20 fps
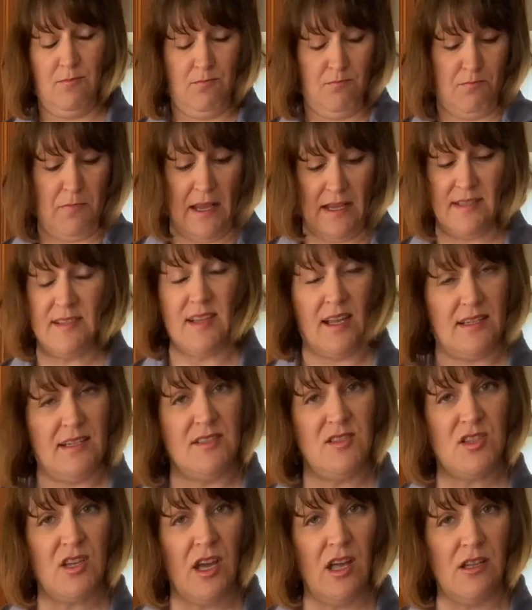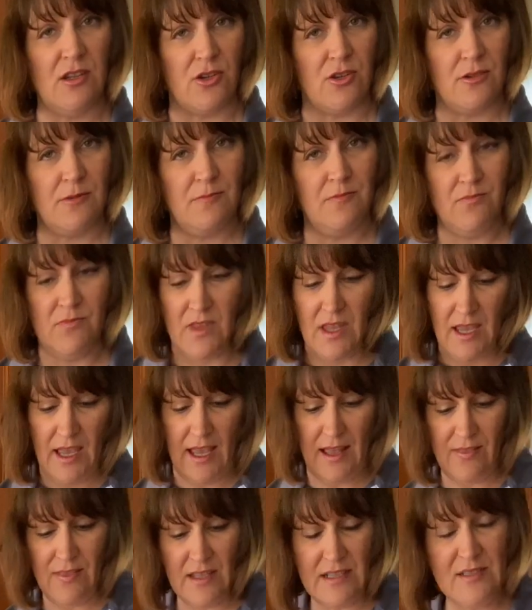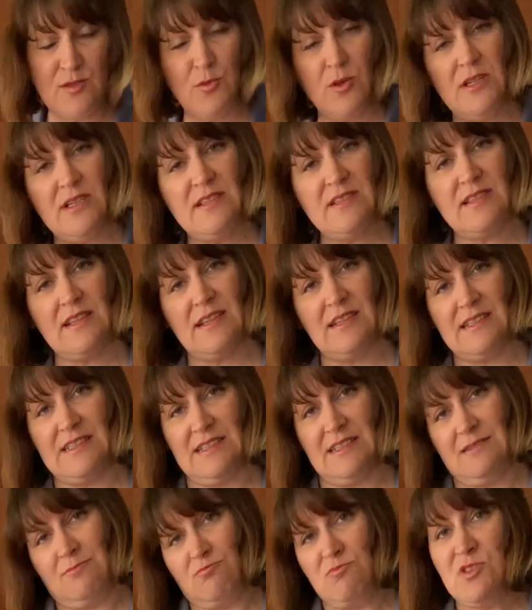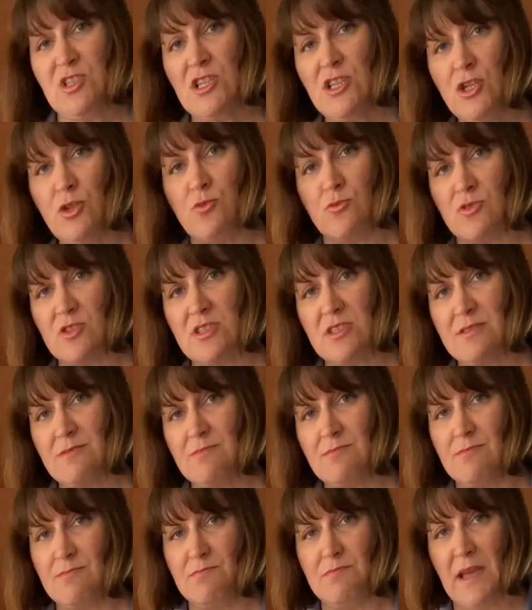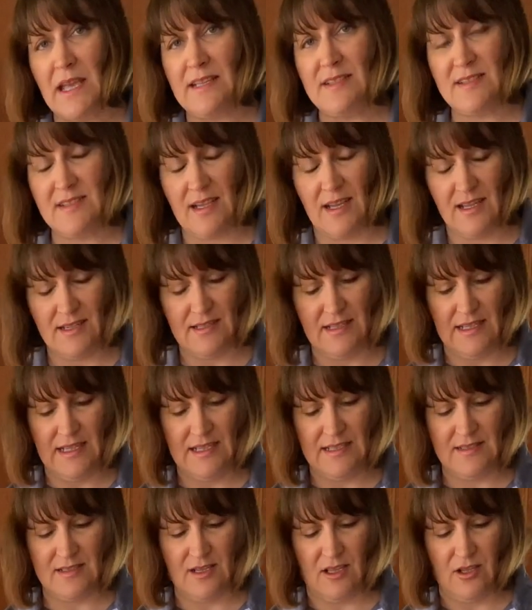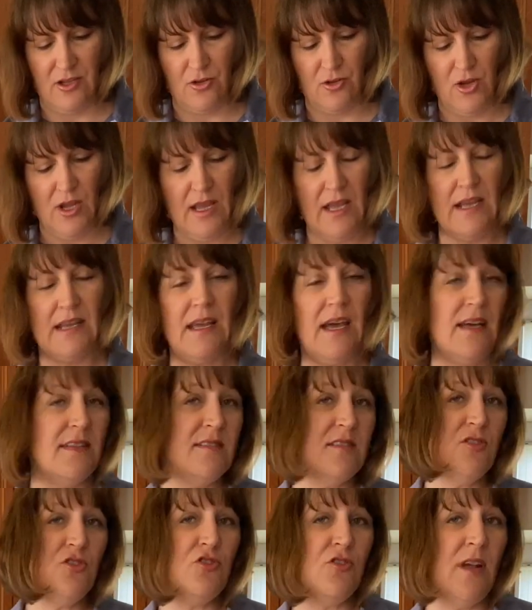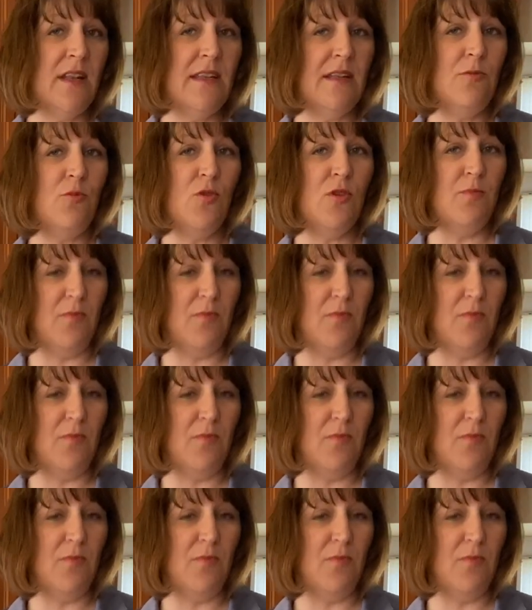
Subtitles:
based on its color, and this one is dilute based on its color. Concentrated would